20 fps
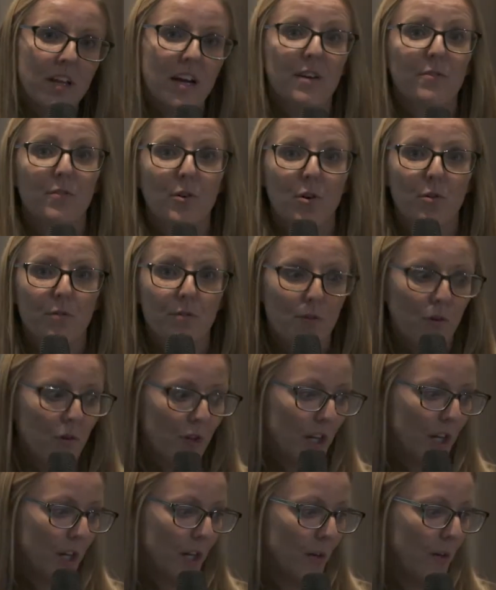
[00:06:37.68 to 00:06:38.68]
that I've got for
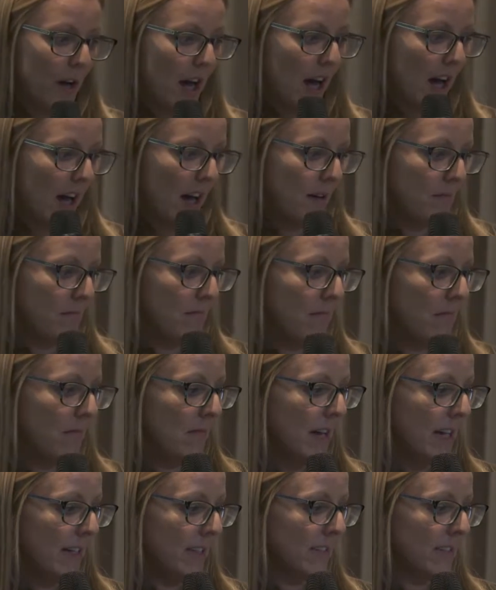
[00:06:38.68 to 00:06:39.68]
you
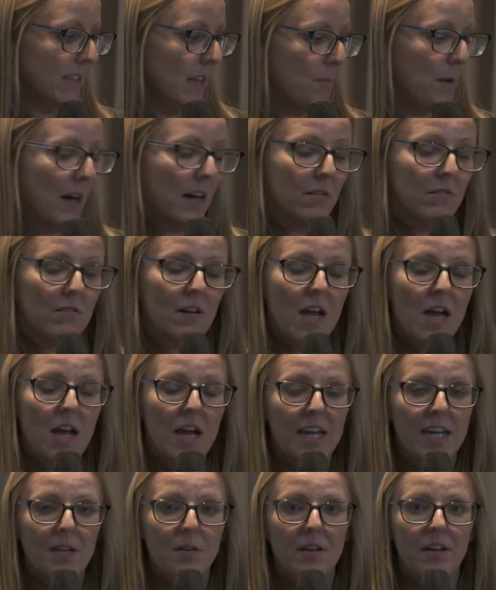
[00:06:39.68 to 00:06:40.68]
is about
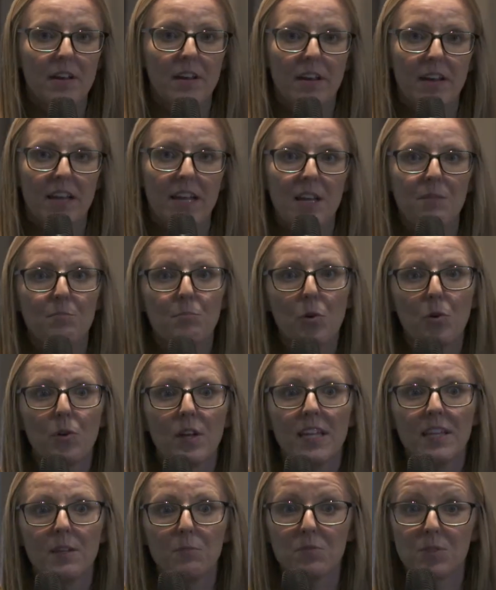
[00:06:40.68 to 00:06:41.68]
an
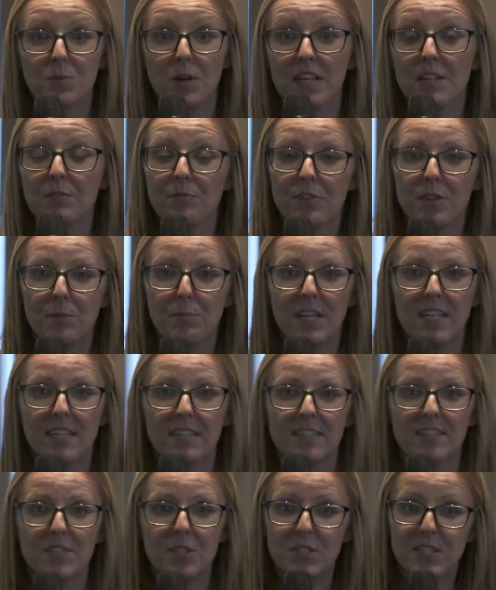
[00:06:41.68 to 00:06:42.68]
employee that was working for the
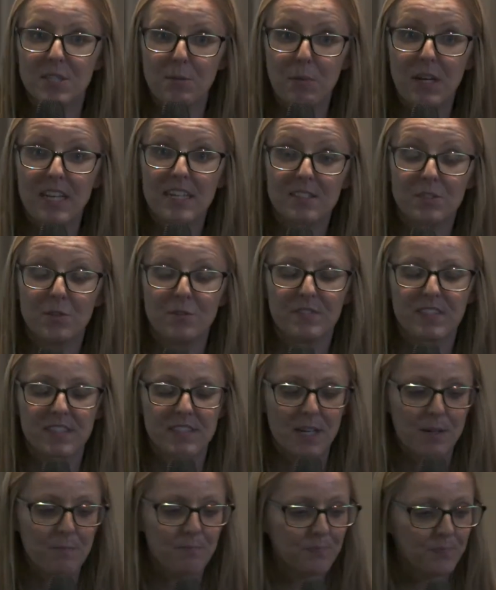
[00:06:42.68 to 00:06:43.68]
police, so he's a police
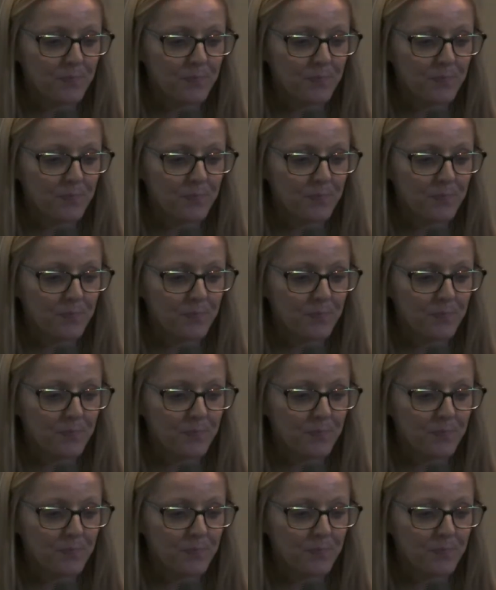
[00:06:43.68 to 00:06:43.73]
officer.